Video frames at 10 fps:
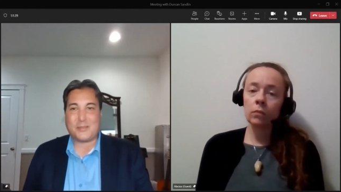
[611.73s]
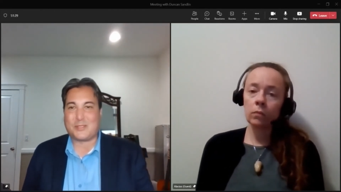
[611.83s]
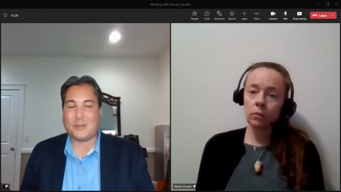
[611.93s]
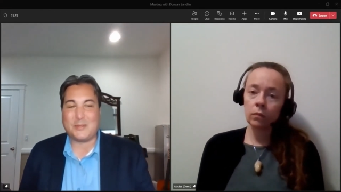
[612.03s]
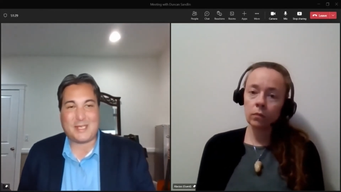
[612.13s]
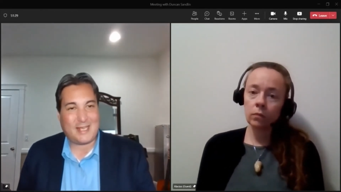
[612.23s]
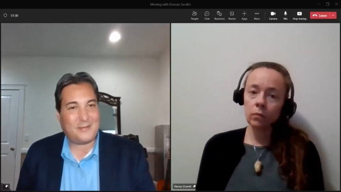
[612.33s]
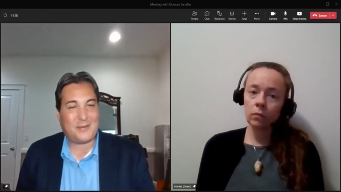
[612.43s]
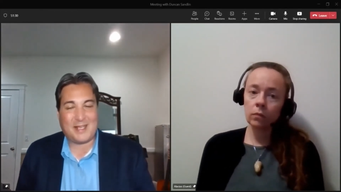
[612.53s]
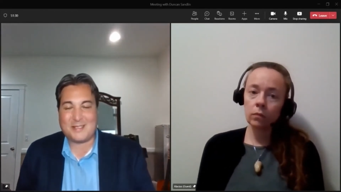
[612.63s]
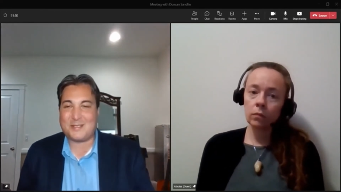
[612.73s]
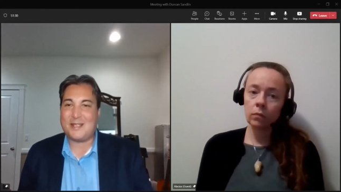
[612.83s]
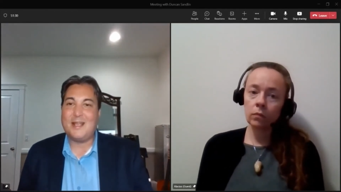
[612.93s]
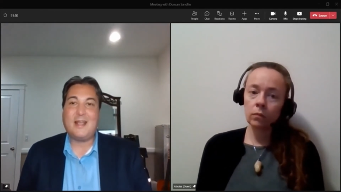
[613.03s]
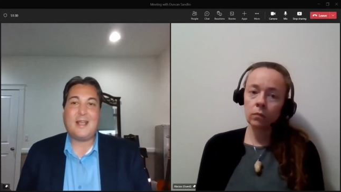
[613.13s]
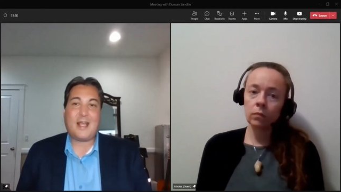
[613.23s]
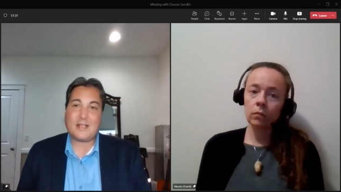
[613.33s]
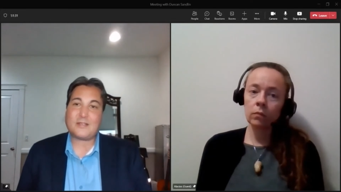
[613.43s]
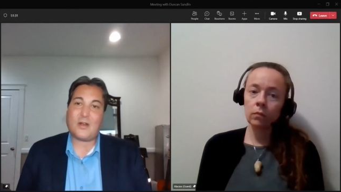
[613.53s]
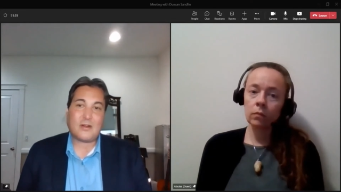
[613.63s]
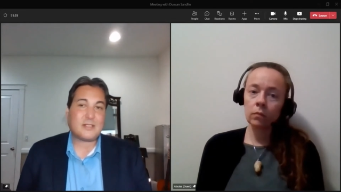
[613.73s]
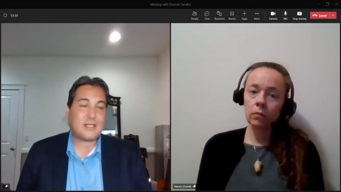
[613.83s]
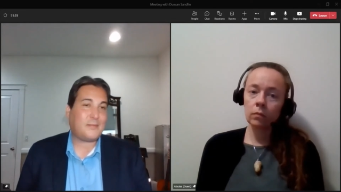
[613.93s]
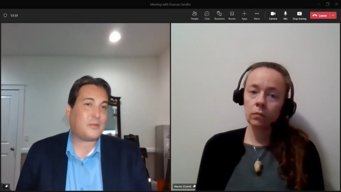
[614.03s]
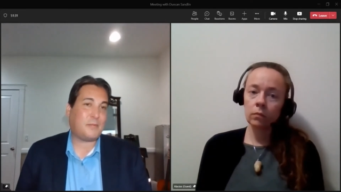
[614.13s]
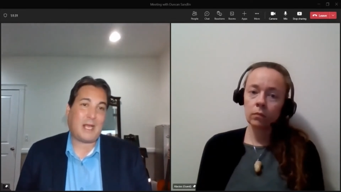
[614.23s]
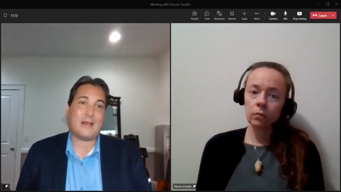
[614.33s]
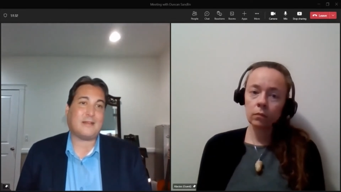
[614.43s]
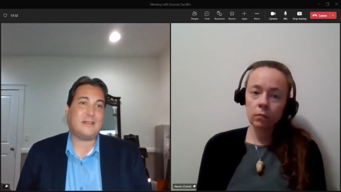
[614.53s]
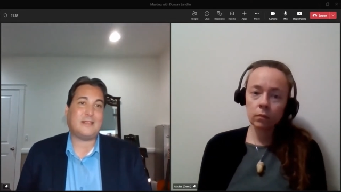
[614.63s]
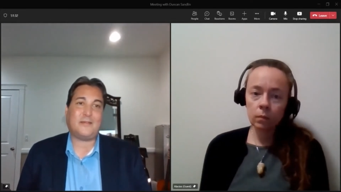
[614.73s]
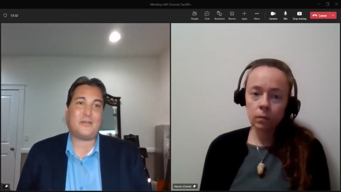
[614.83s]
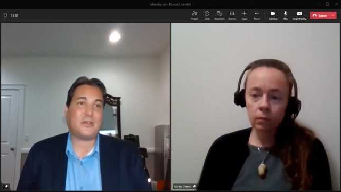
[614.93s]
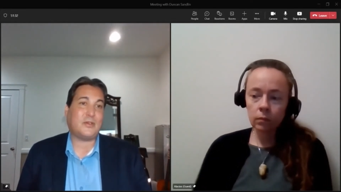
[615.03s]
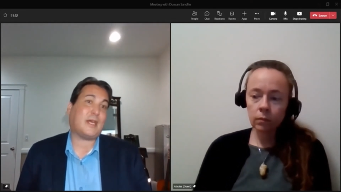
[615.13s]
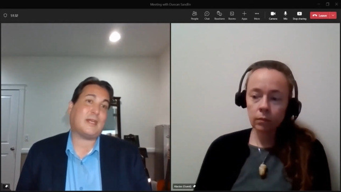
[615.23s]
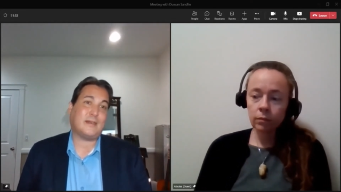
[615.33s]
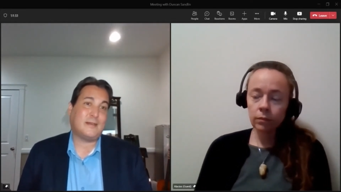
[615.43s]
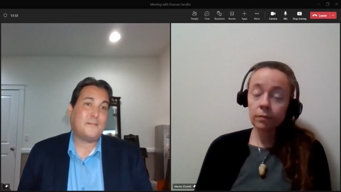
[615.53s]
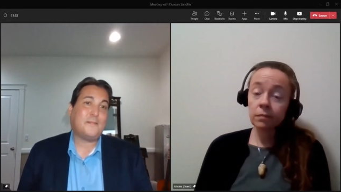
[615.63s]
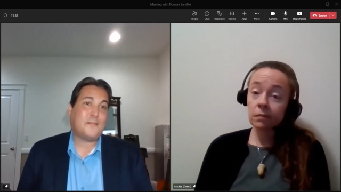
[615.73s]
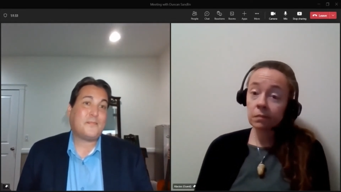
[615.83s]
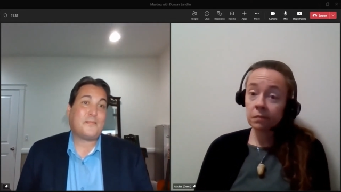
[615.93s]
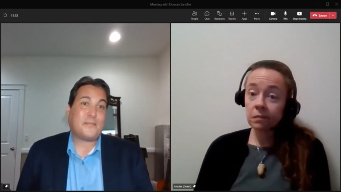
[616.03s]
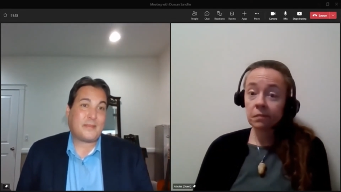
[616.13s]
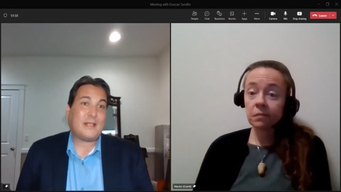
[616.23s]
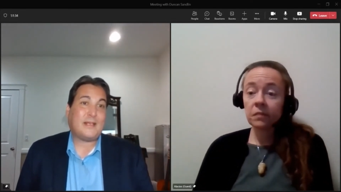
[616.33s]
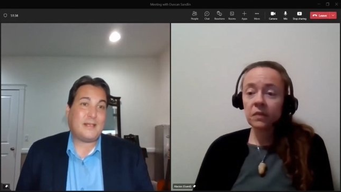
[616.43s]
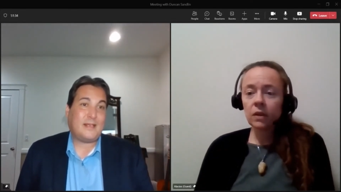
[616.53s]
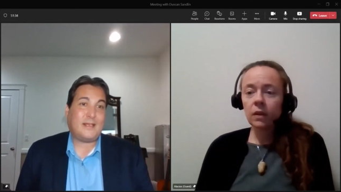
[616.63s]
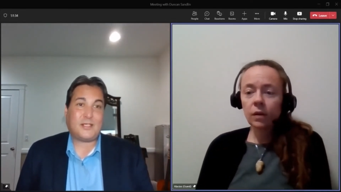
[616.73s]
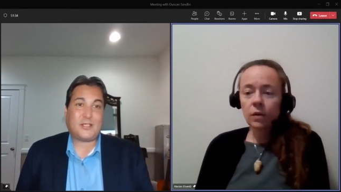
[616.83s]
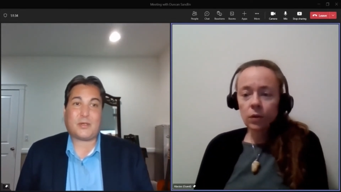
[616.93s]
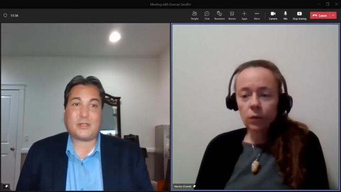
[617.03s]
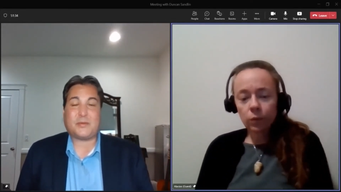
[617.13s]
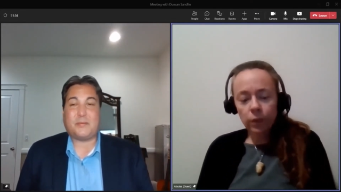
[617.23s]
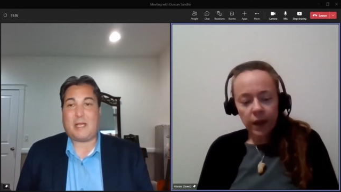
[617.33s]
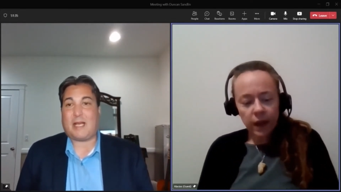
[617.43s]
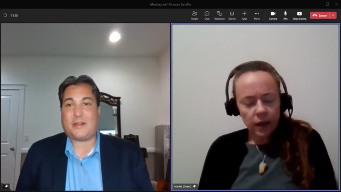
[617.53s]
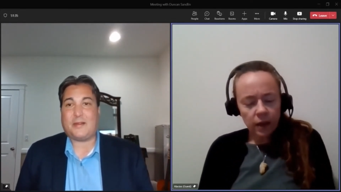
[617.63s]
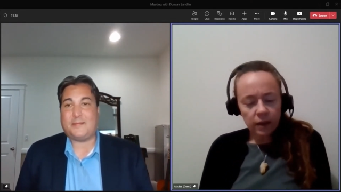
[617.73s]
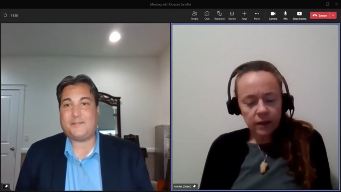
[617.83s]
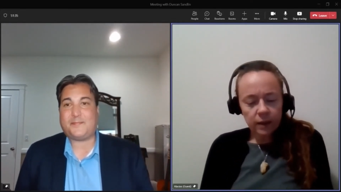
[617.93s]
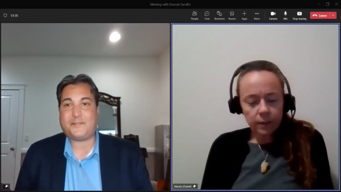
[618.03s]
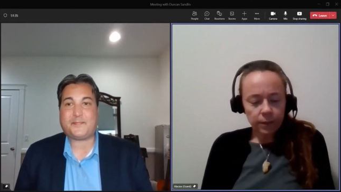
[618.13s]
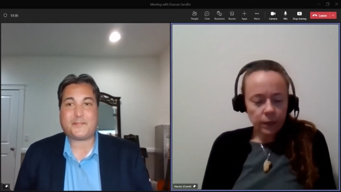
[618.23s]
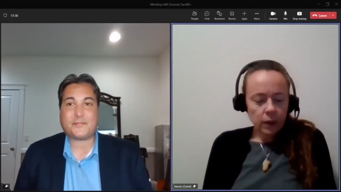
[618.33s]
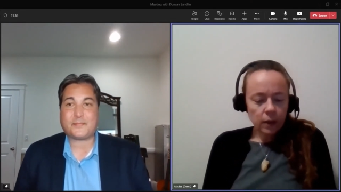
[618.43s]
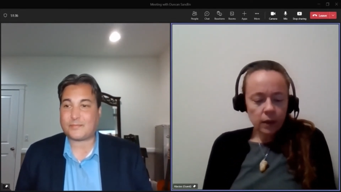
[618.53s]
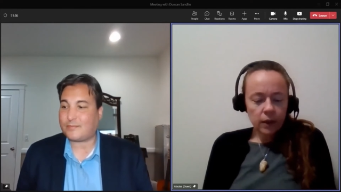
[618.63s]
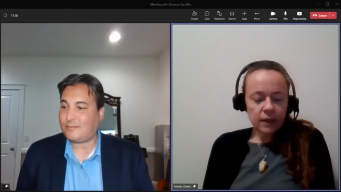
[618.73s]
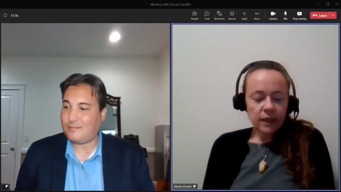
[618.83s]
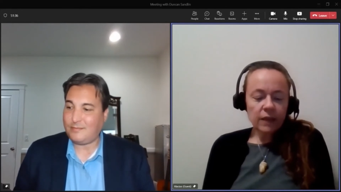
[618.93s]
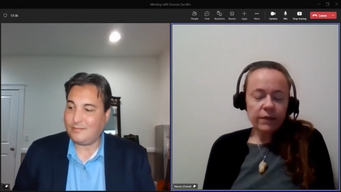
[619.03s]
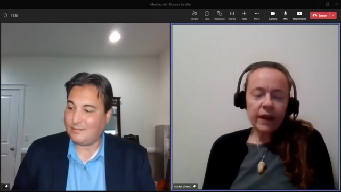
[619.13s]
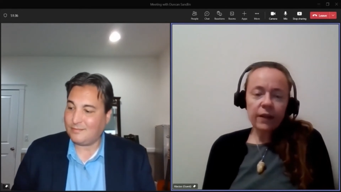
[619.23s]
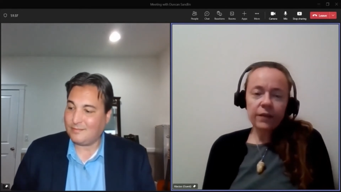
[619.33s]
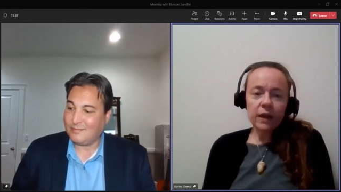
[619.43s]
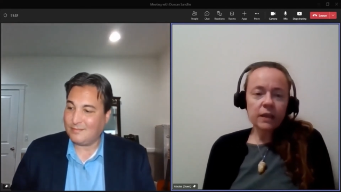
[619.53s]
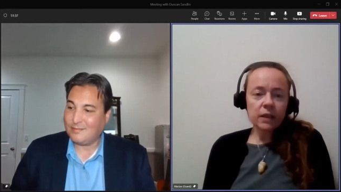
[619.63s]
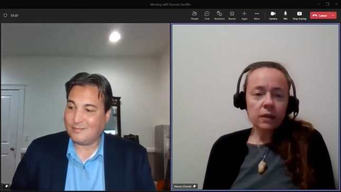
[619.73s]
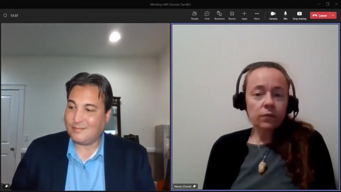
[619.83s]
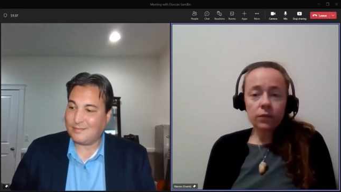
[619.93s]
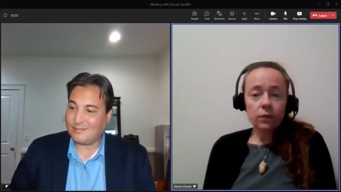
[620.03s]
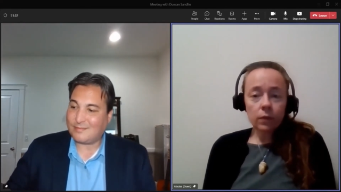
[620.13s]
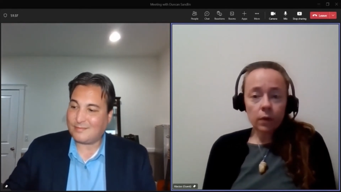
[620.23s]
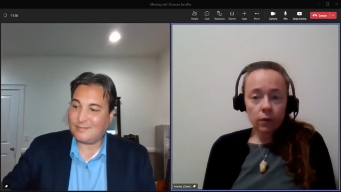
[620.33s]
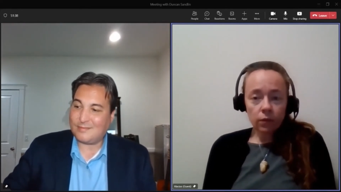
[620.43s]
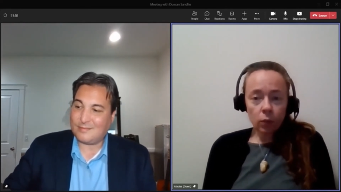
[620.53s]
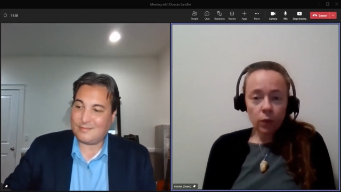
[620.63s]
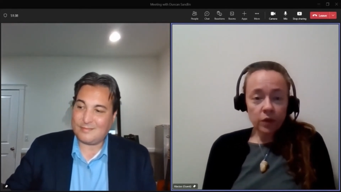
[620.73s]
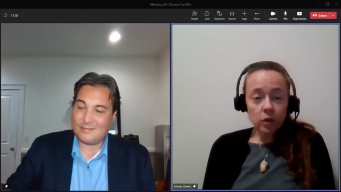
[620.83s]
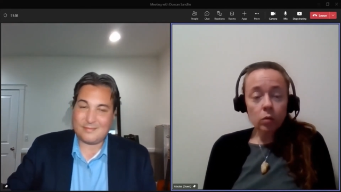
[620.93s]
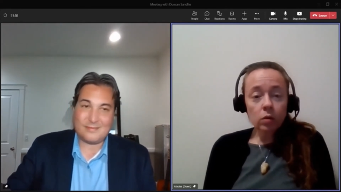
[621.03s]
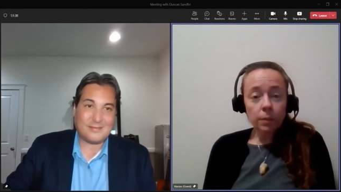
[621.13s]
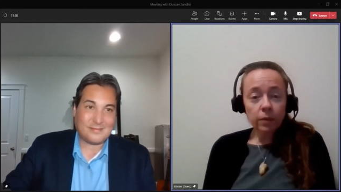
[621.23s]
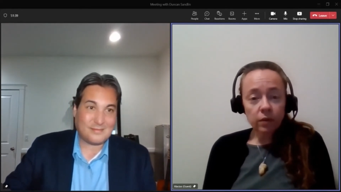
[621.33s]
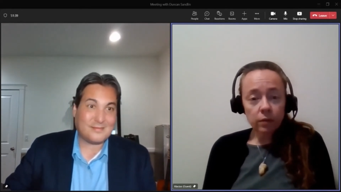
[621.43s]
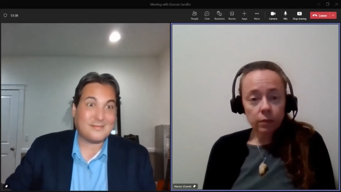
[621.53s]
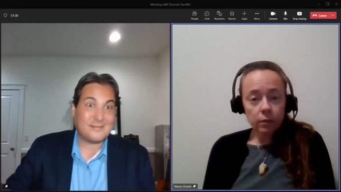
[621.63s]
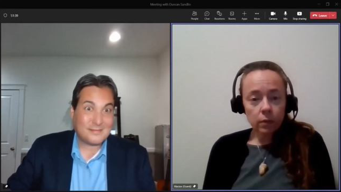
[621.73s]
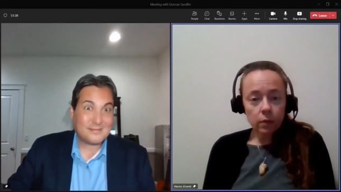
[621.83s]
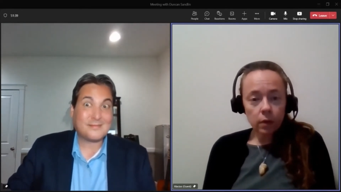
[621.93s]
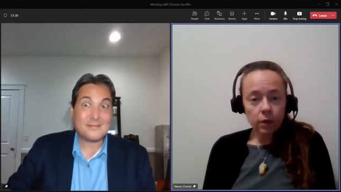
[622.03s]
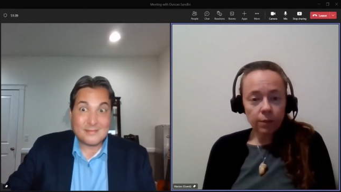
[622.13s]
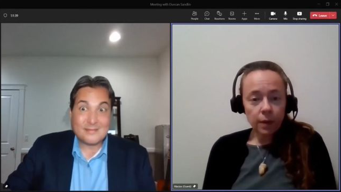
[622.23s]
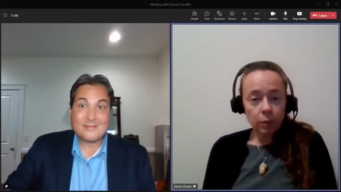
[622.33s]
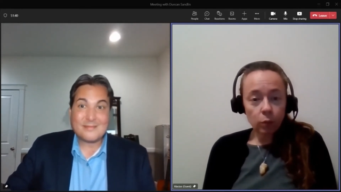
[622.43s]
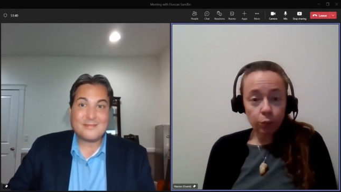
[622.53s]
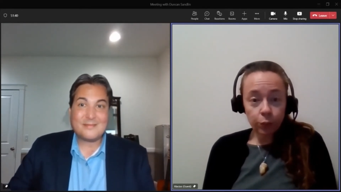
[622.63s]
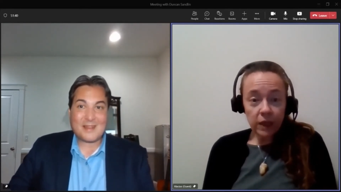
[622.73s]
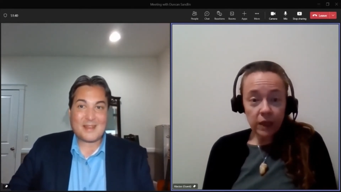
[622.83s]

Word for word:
Speaker 1: episode. Dave has he has a hard time with math. He's not very good at it. He struggles with
Speaker 2: math. Right. He's he's leaving out the idea of, of what the total number of people